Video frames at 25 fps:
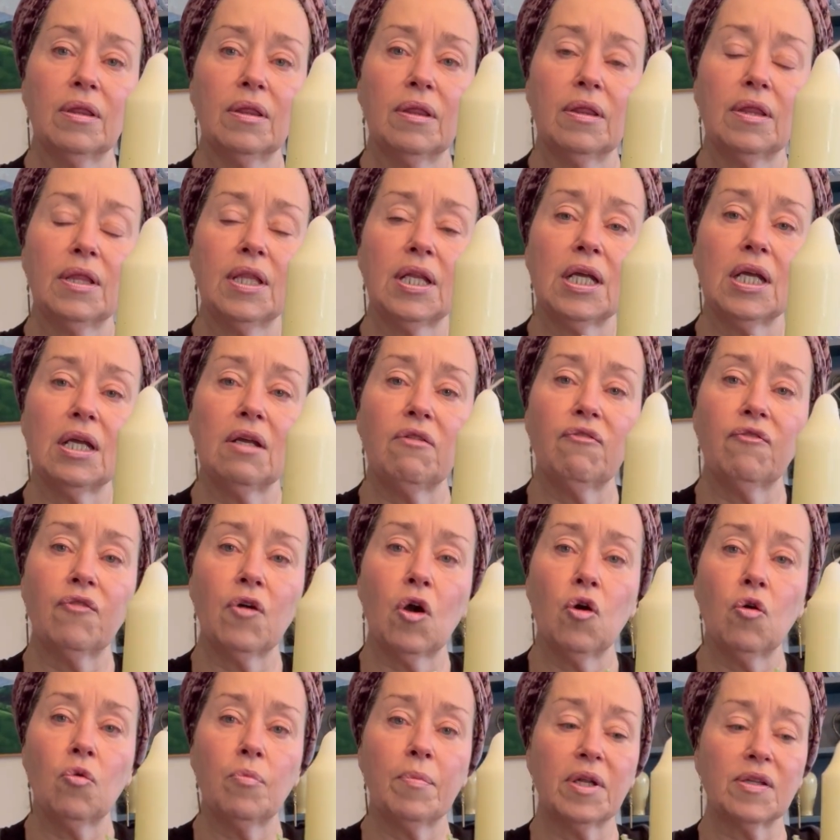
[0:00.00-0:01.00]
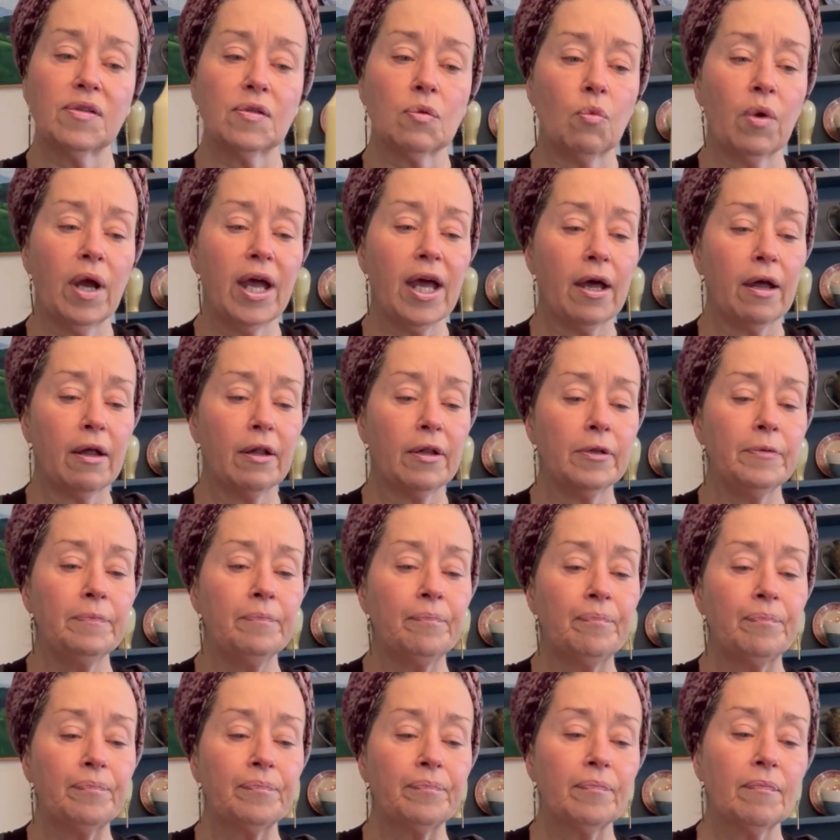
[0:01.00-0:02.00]
the foam as well.
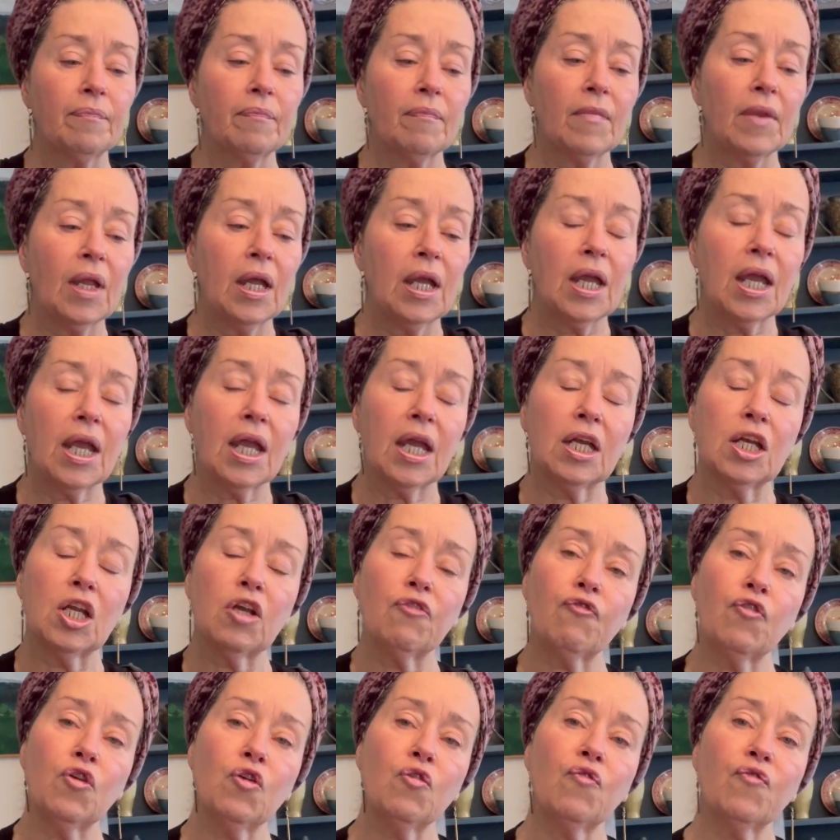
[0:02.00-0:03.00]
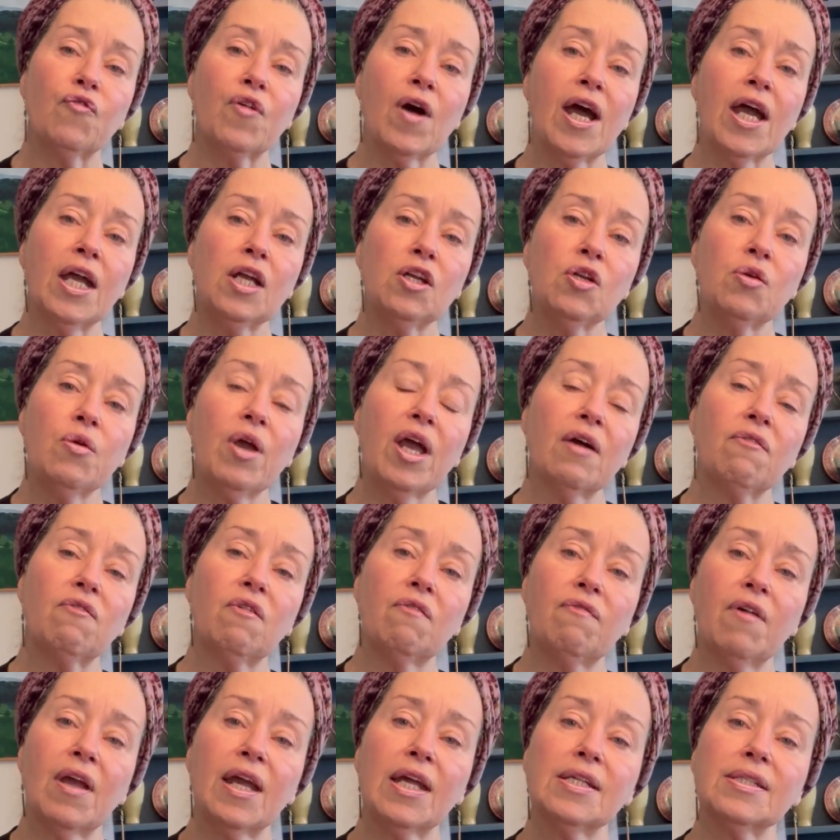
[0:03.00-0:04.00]
And if you find you have a
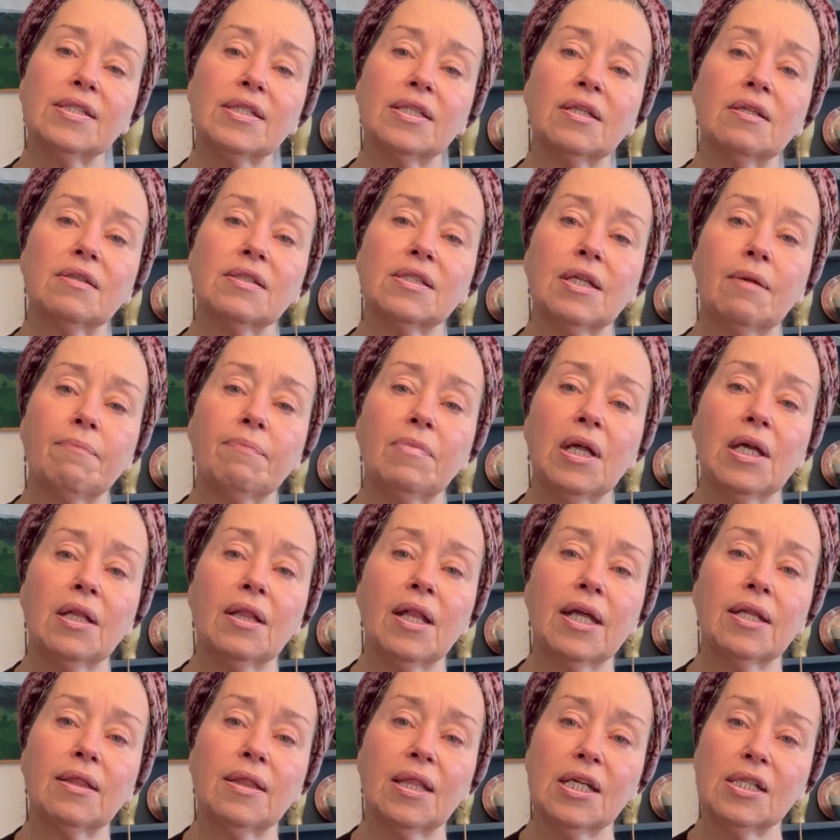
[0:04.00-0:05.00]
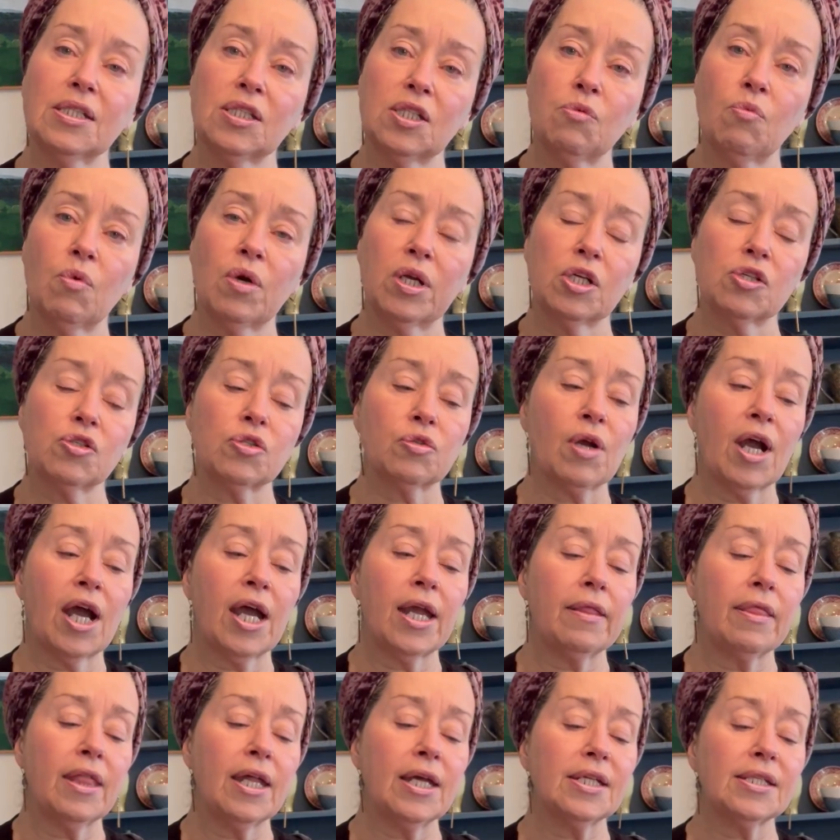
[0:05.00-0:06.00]
vase, something like this, you want to try
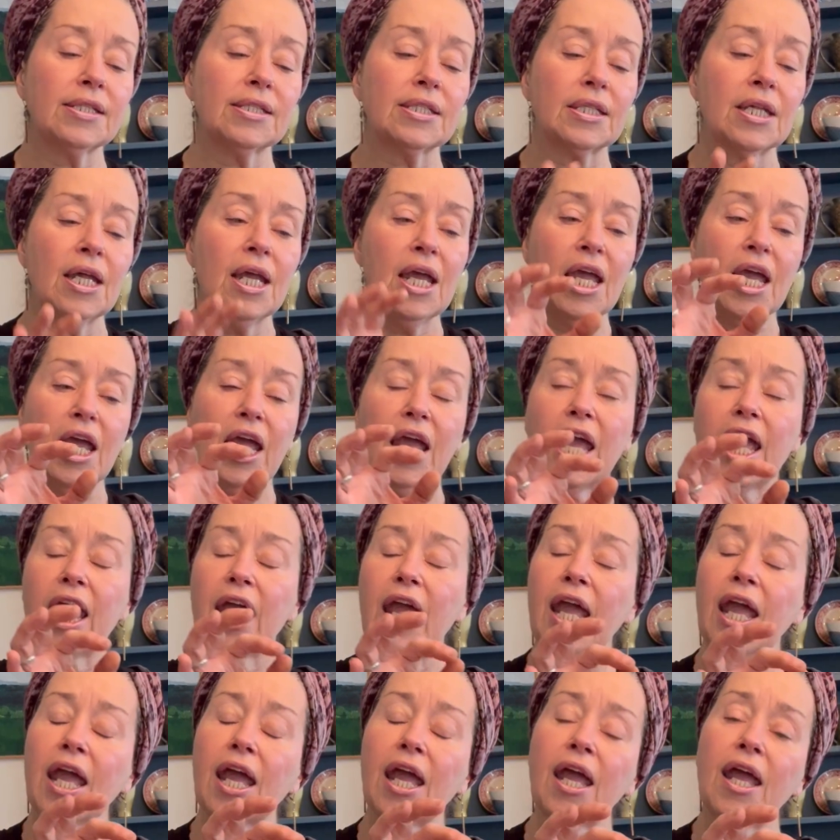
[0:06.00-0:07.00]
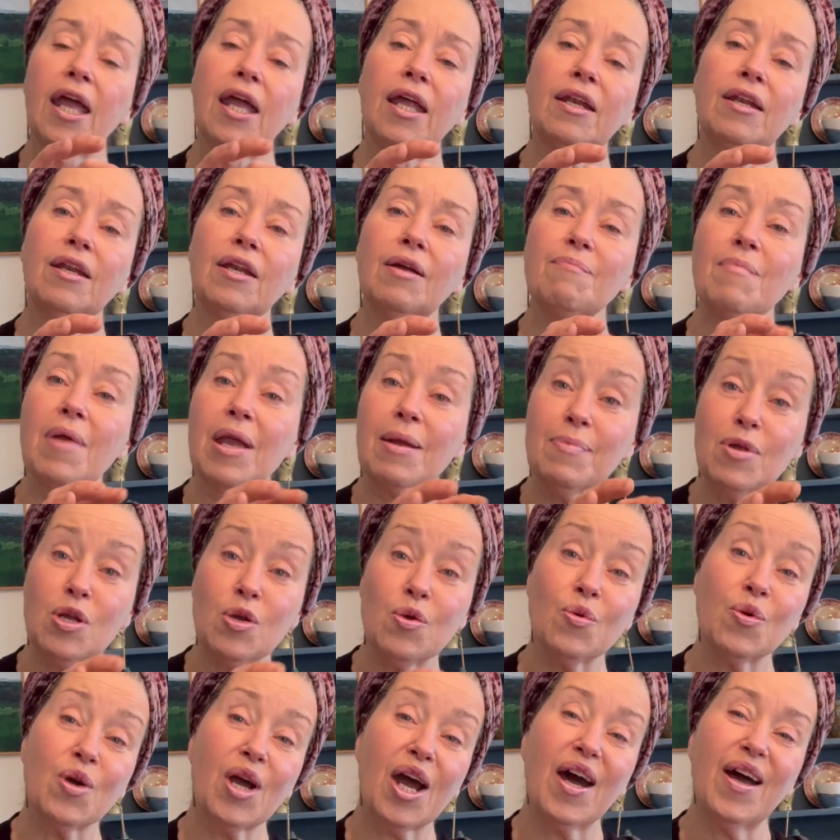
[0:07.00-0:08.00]
this, and maybe
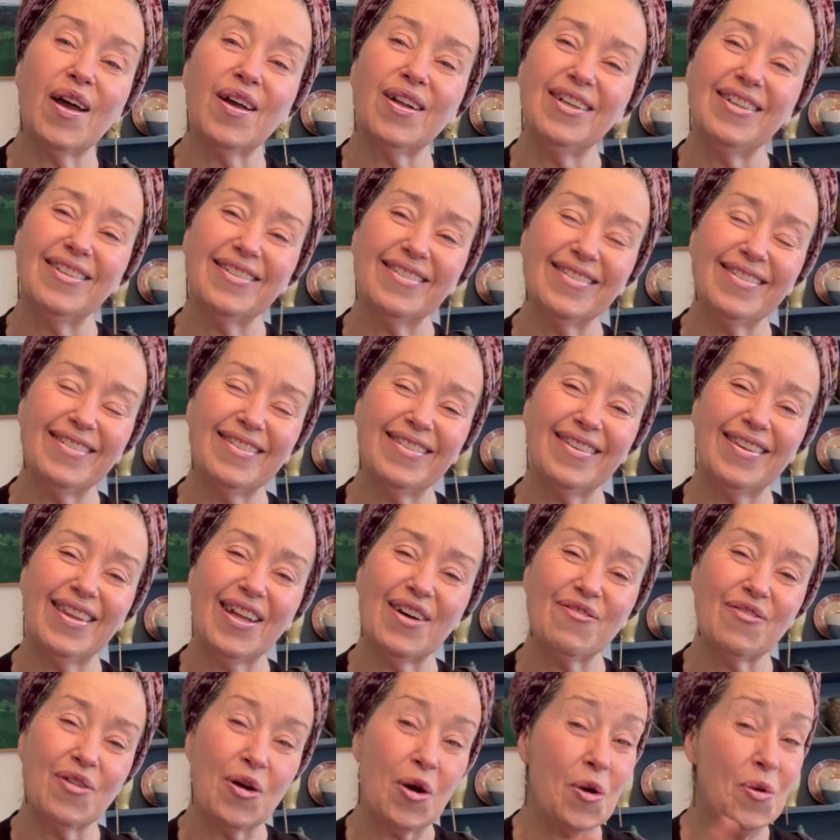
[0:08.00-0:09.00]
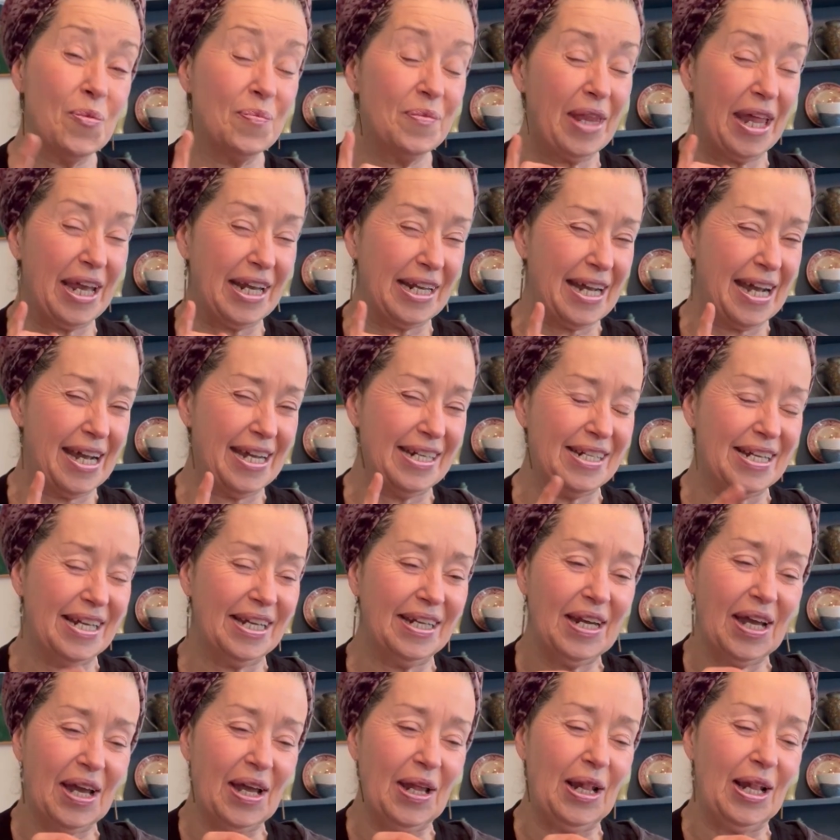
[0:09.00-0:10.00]
you cut the foam like I did
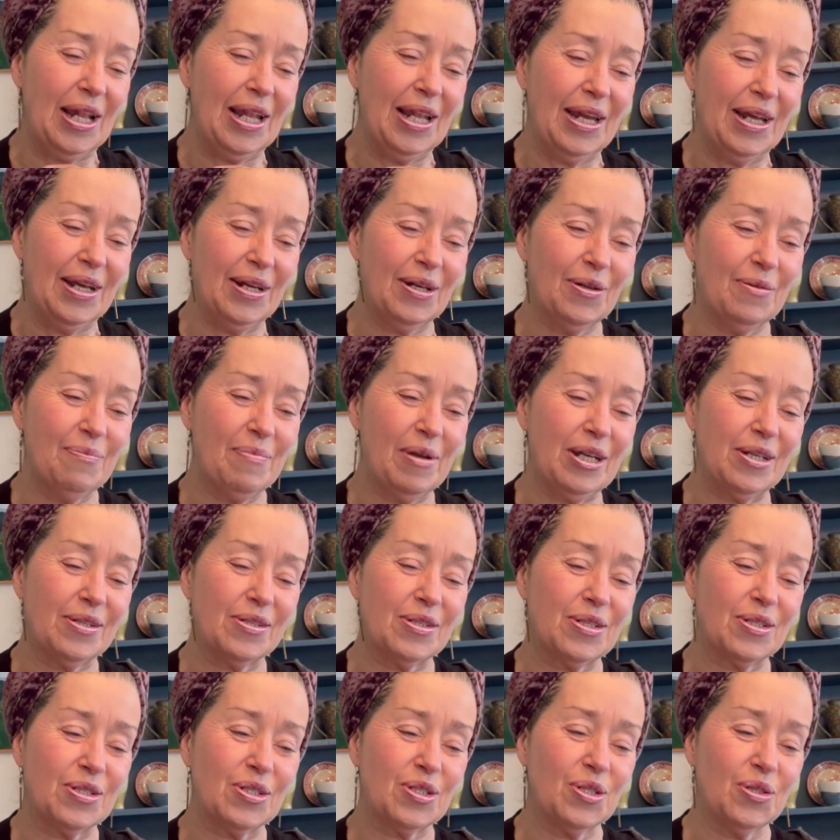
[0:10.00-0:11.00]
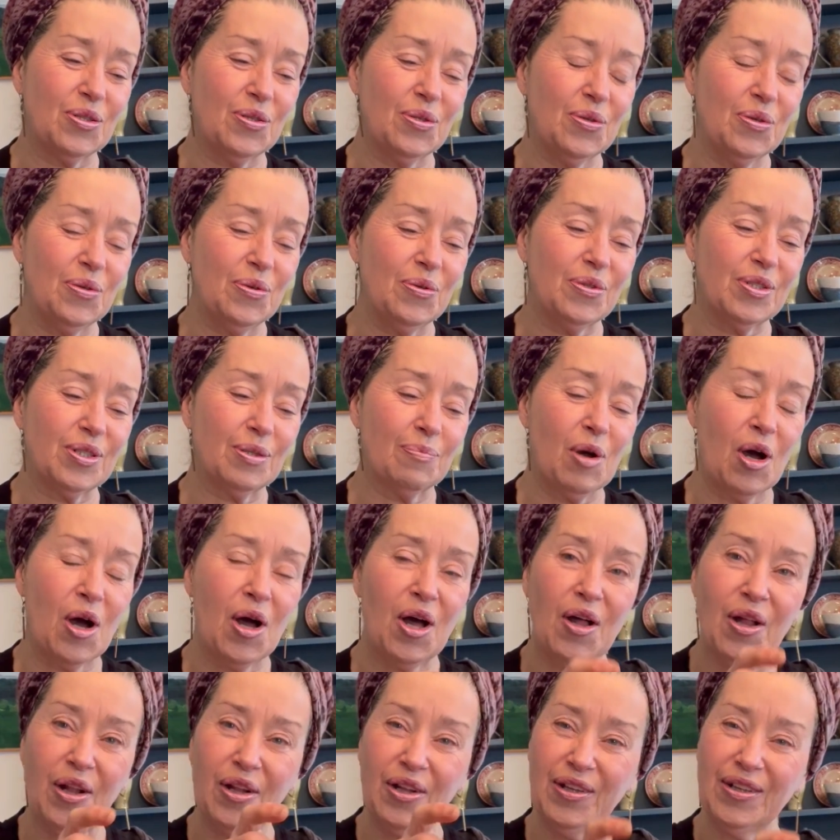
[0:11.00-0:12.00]
a little bit too
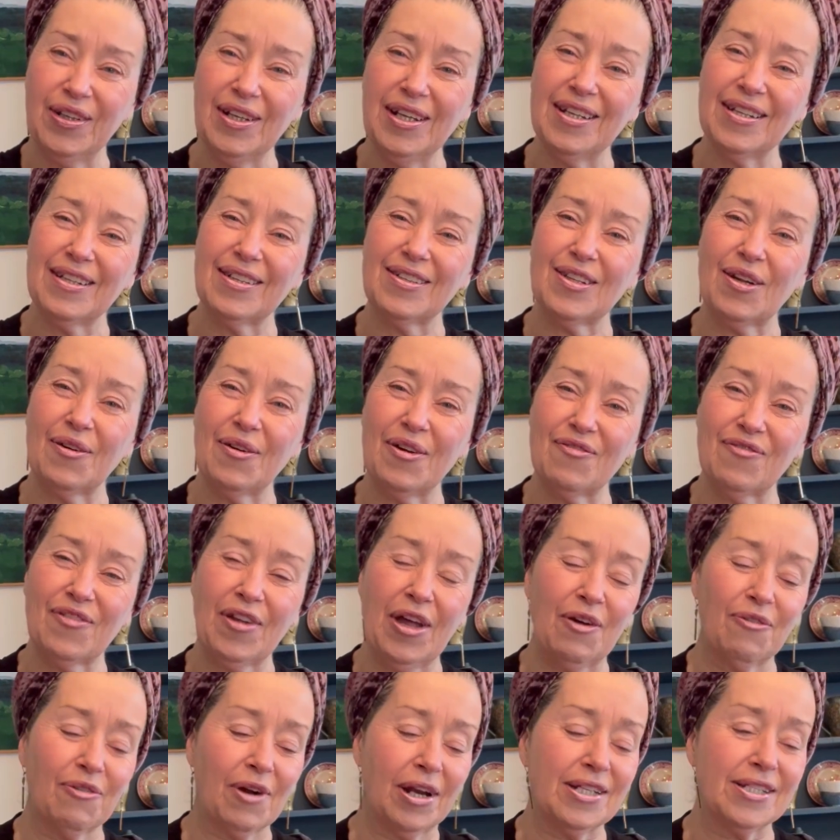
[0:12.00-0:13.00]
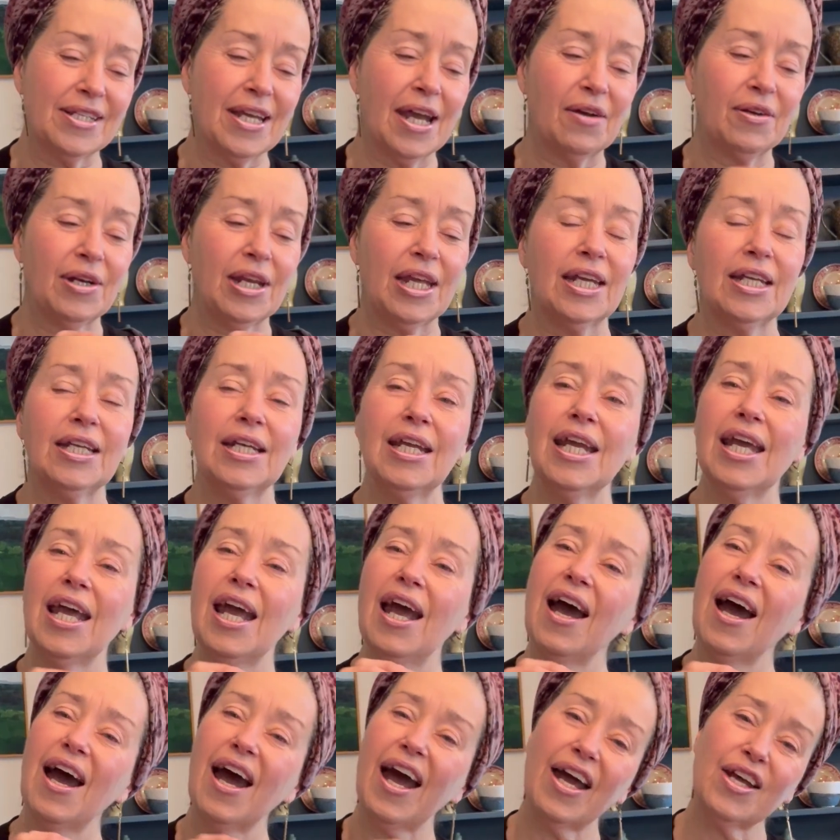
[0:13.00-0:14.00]
small so it fell right down in,
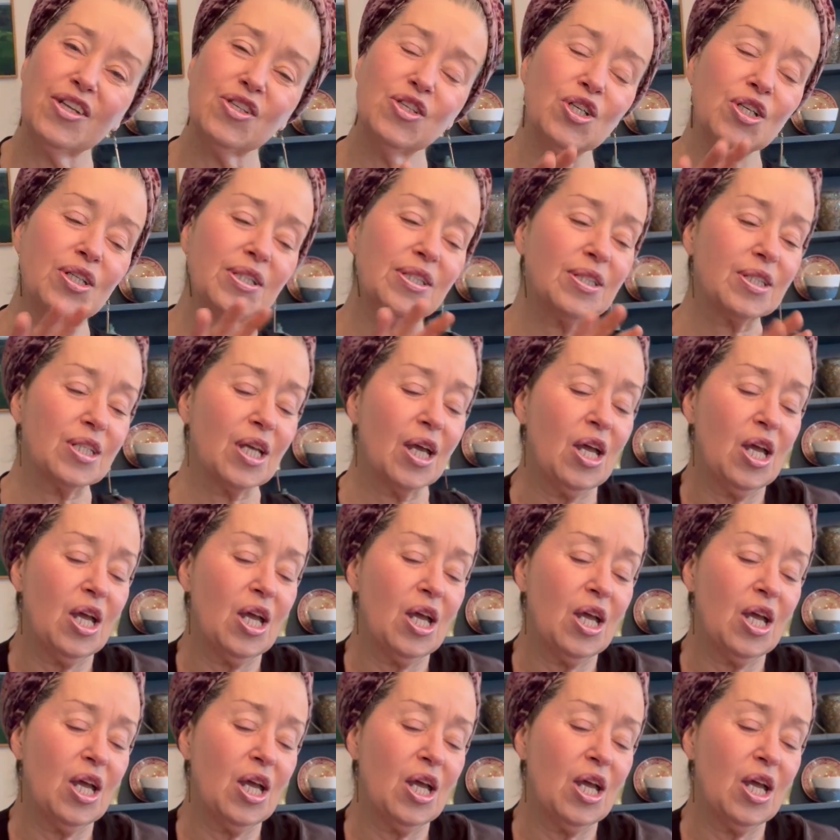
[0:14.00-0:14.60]
I just